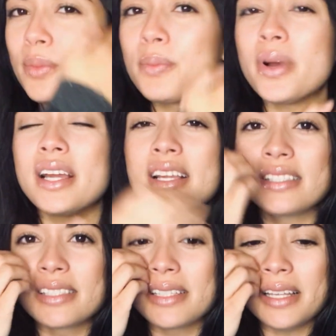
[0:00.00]
but
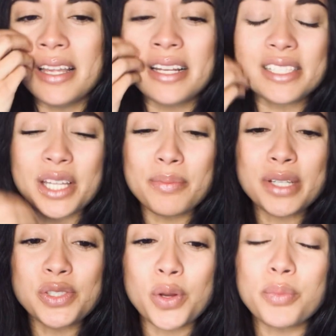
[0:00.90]
it's, and it's gonna be
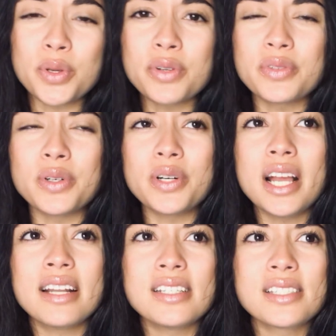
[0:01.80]
so beautiful,
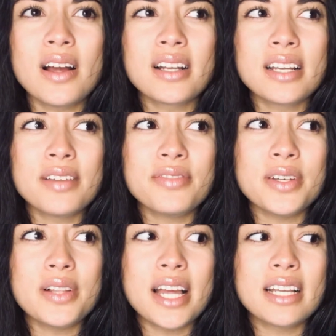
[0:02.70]
and it's not gonna
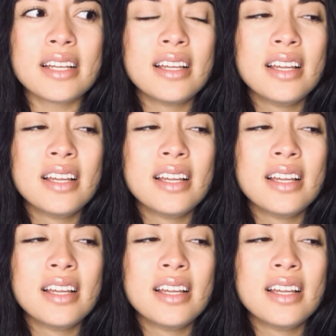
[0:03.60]
feel like,